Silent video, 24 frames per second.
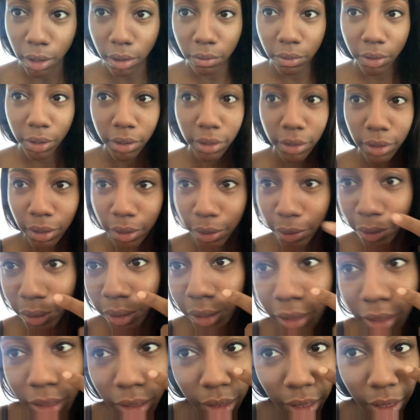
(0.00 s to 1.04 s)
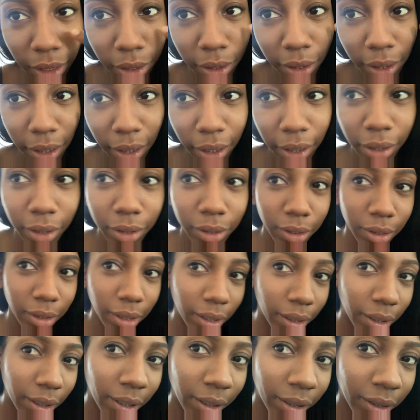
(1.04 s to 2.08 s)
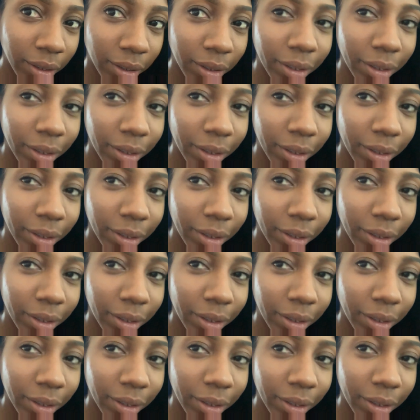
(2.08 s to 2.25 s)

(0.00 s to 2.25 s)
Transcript: covered. Literally just under the eyes. Like,